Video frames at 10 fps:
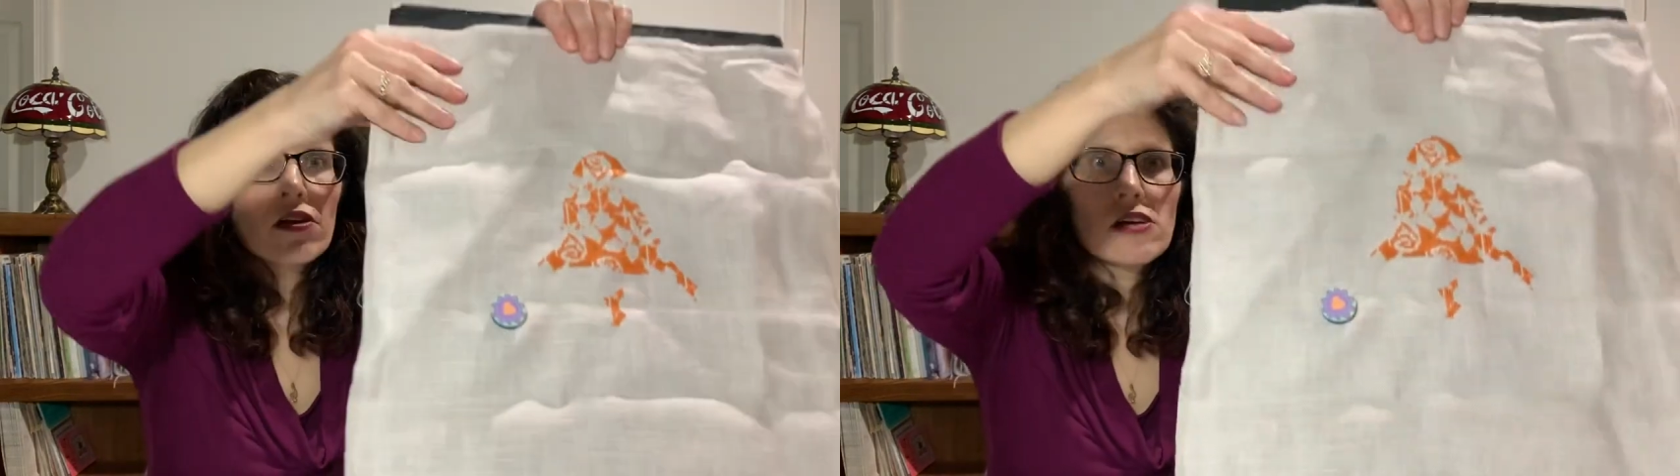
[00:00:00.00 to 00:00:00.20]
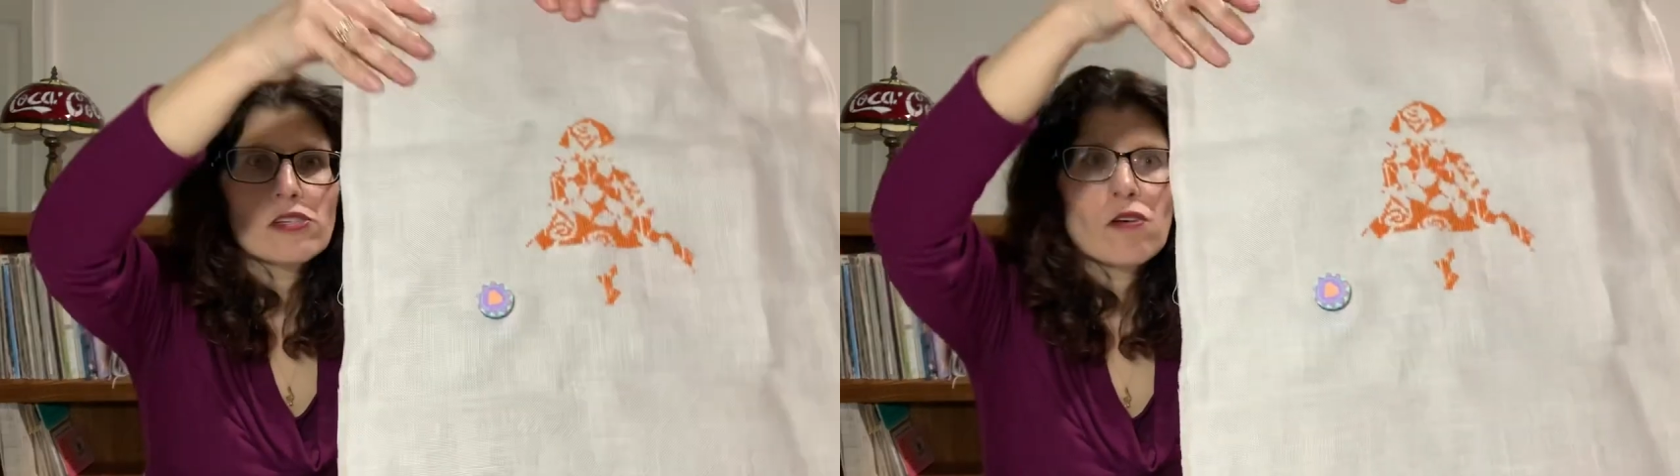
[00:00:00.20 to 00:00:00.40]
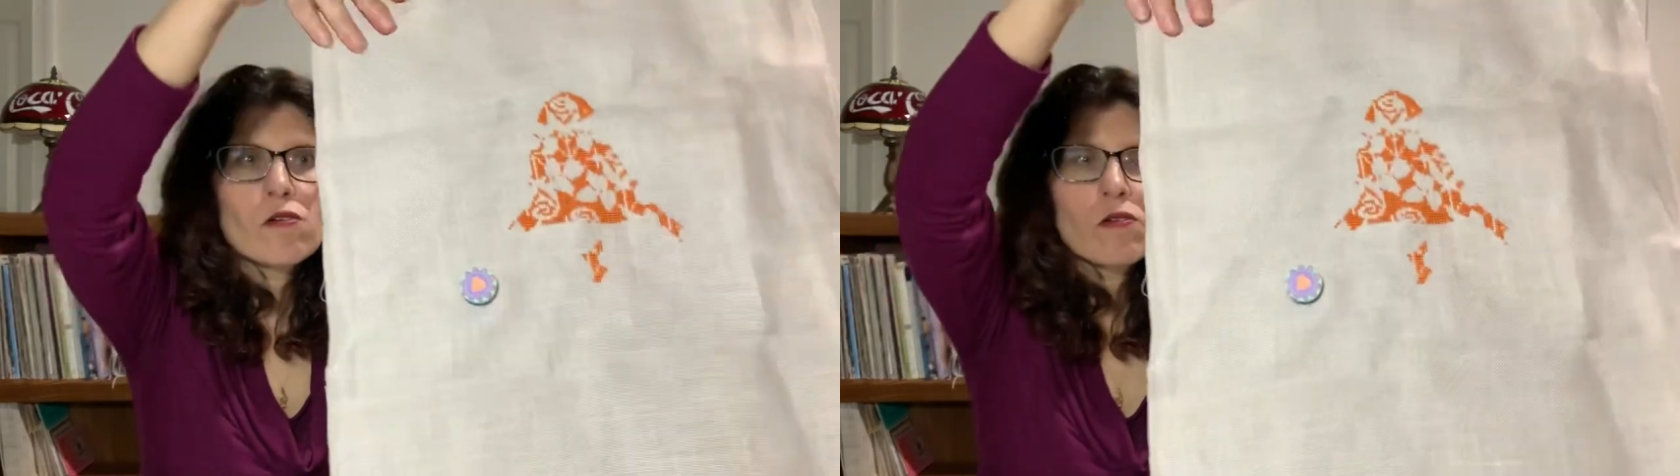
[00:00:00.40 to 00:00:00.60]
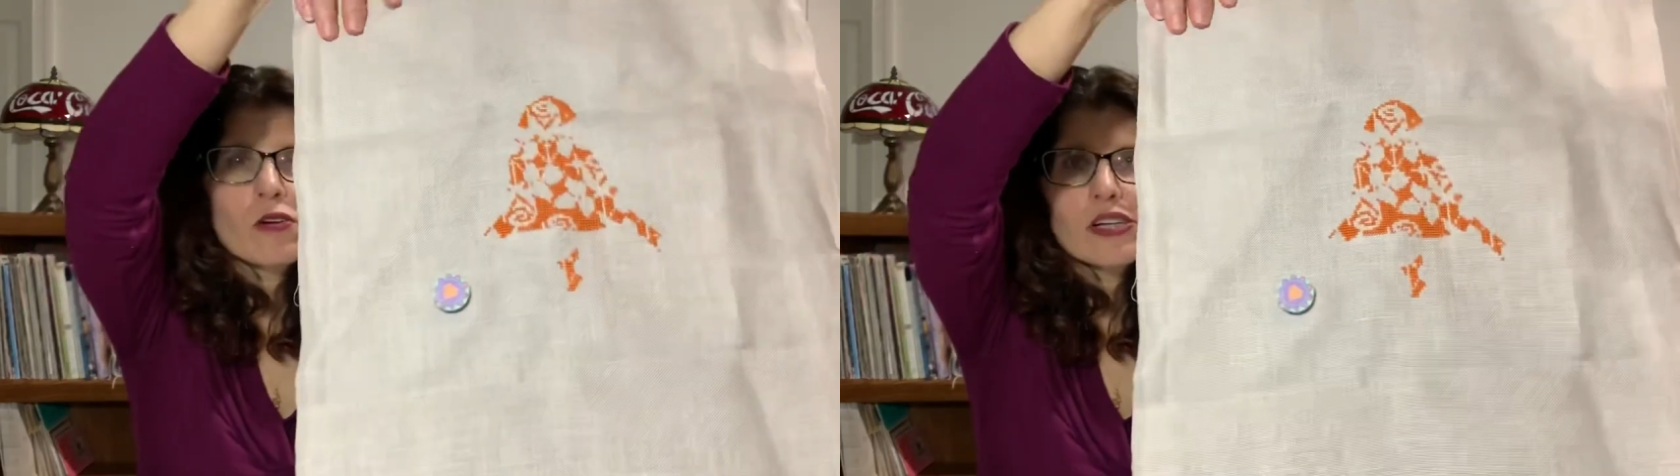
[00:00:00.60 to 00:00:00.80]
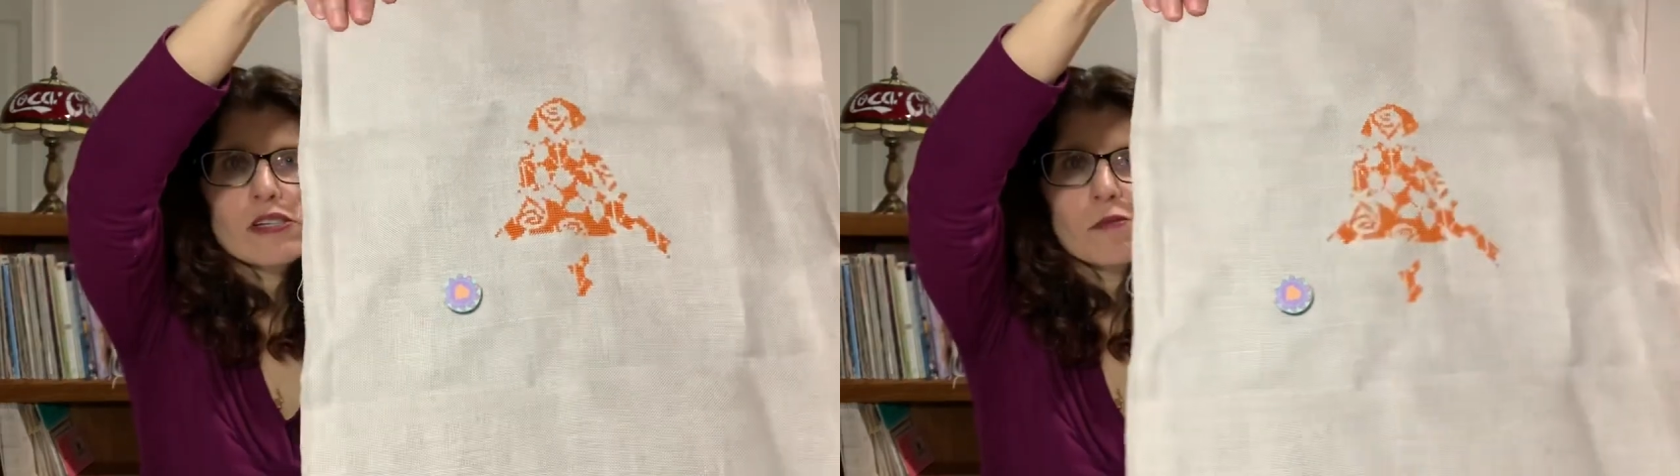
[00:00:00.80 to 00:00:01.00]
So
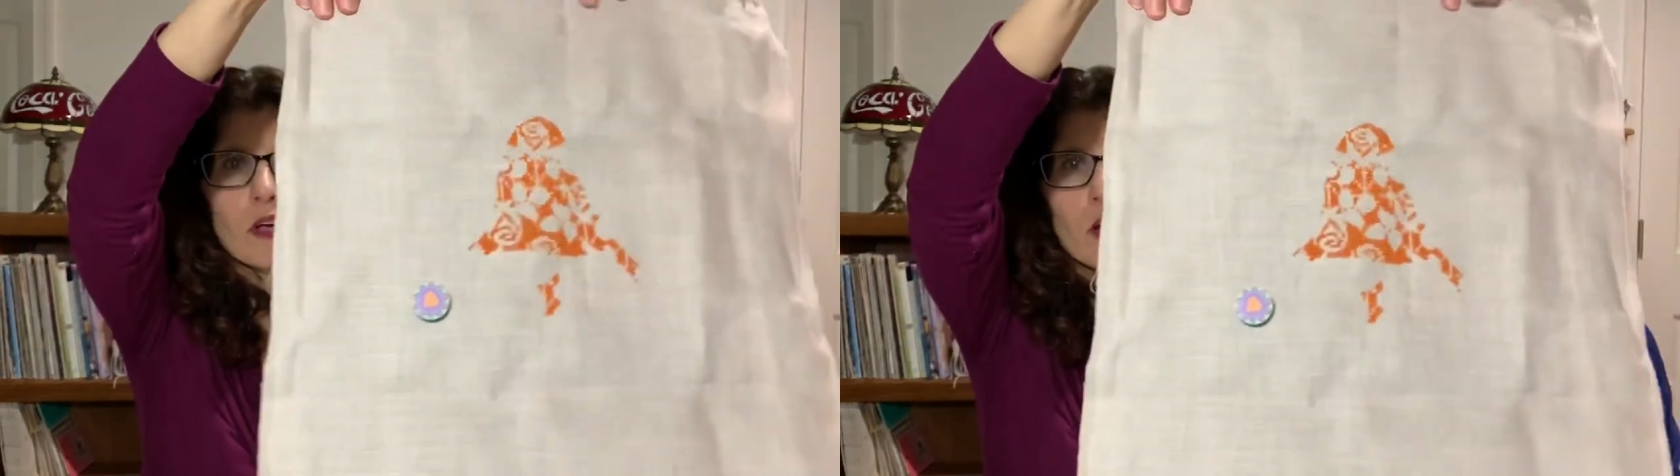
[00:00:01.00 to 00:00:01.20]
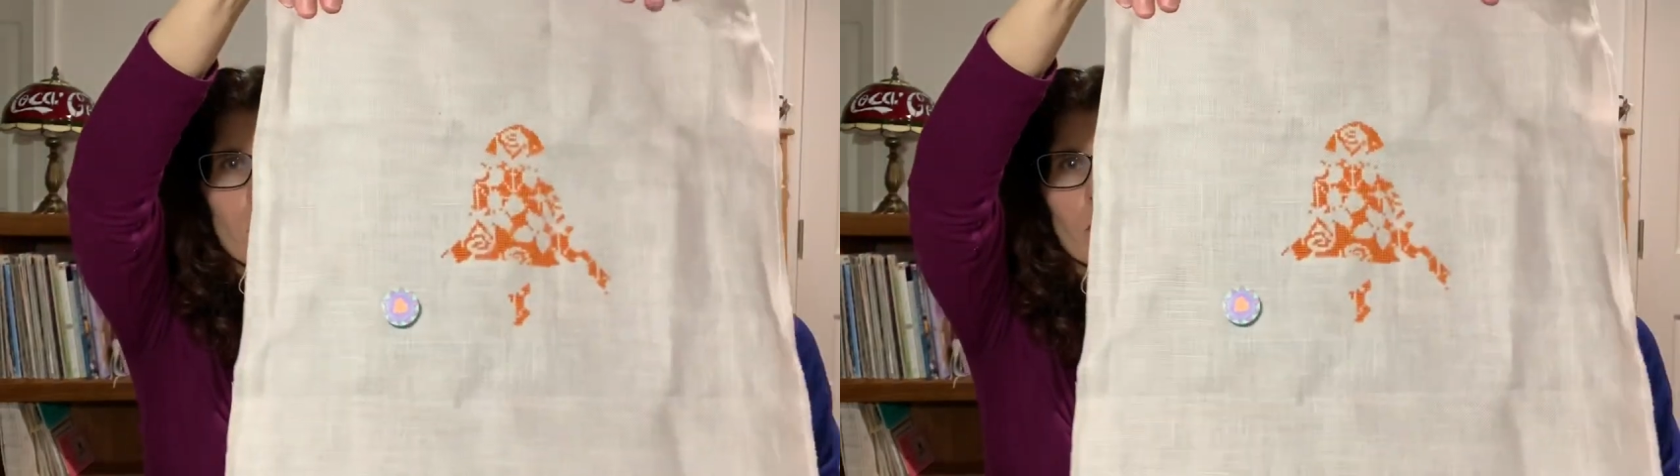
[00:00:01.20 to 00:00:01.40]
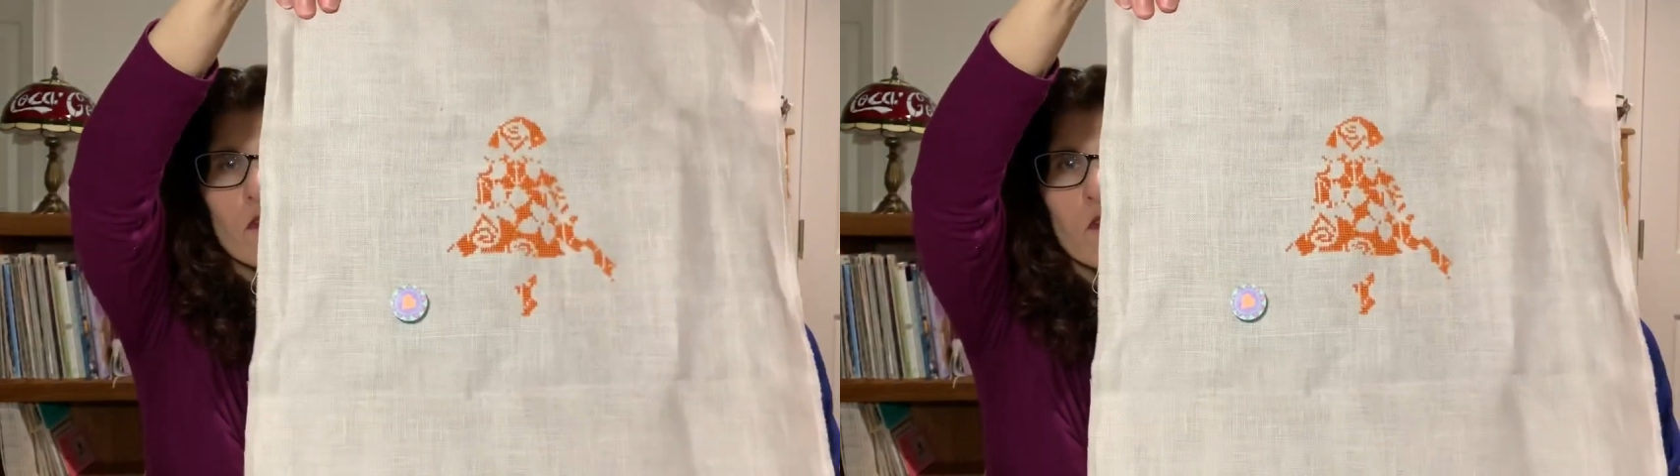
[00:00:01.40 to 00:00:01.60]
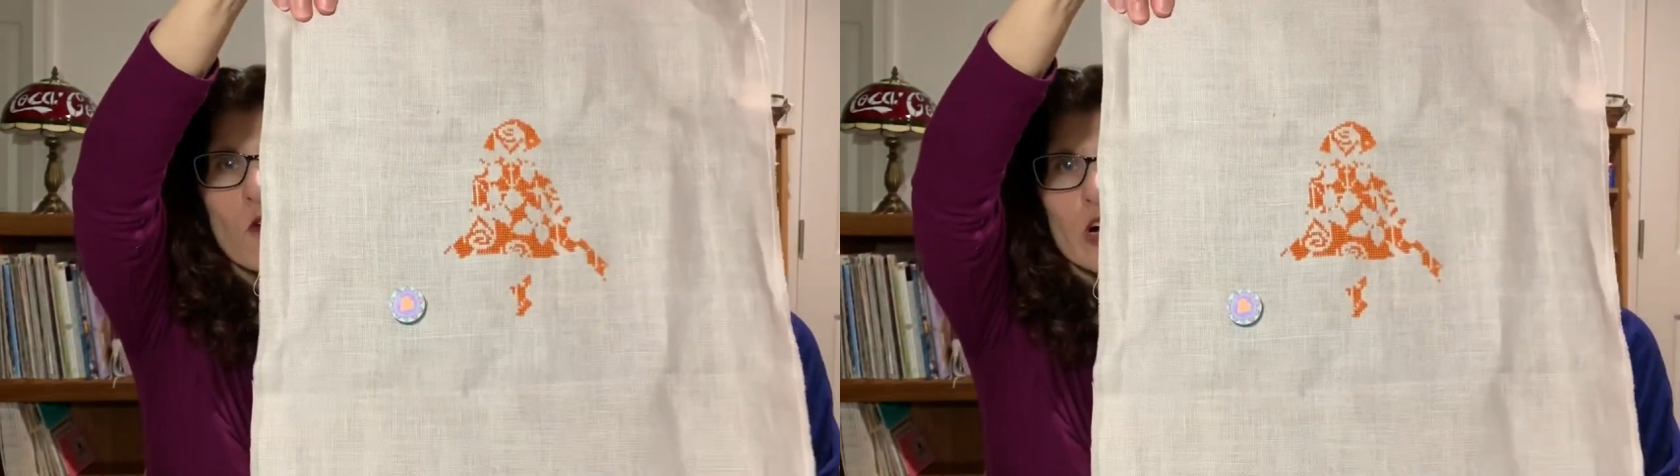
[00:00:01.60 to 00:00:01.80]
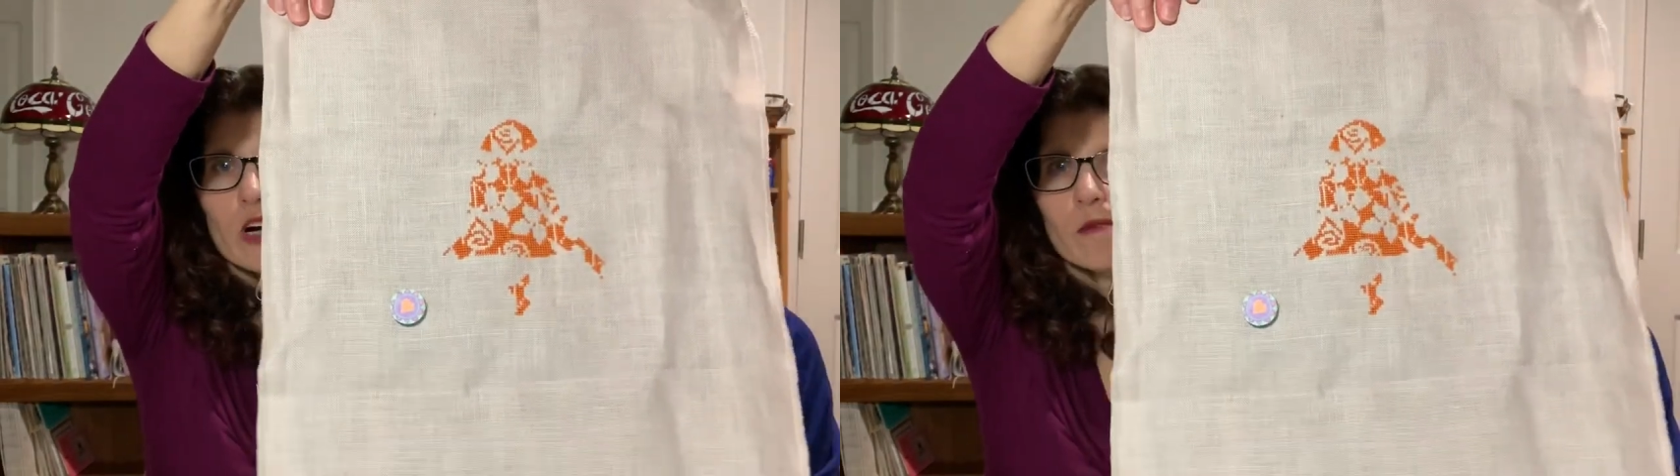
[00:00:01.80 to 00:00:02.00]
it's going to be her
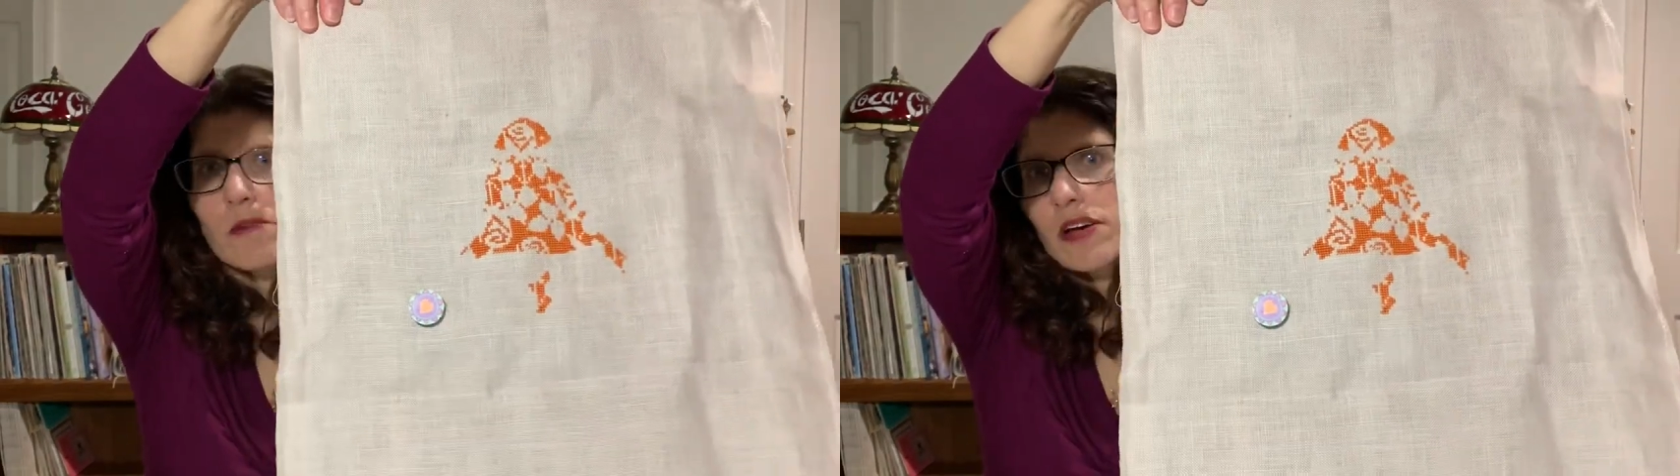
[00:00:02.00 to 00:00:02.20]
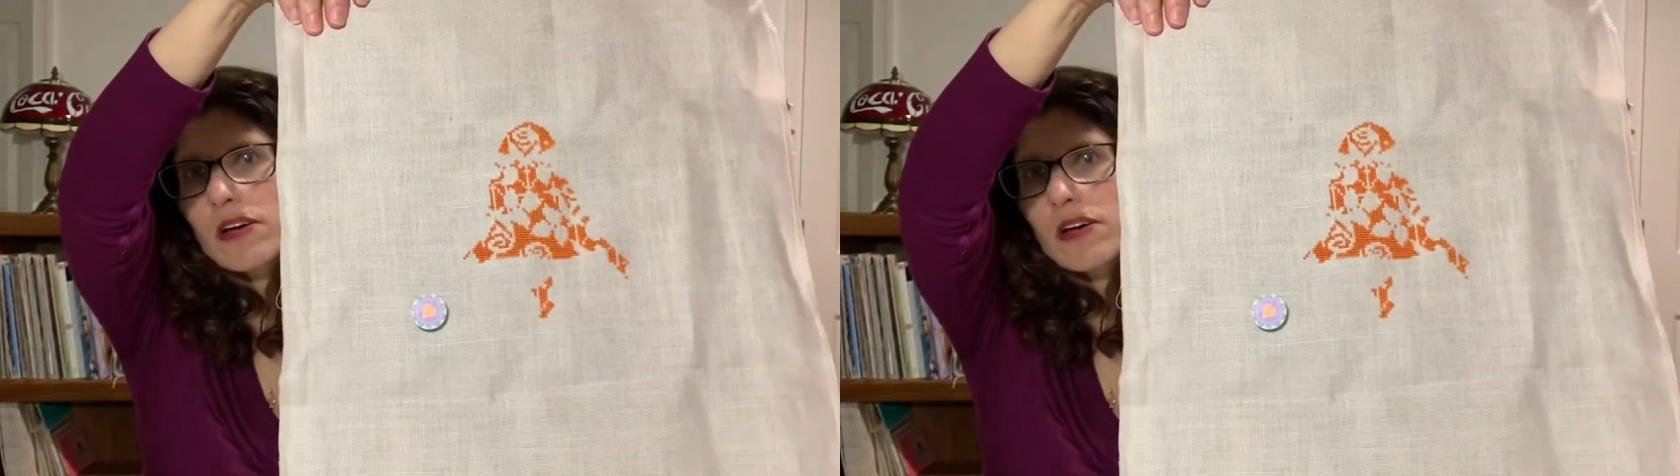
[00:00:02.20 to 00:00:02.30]
form,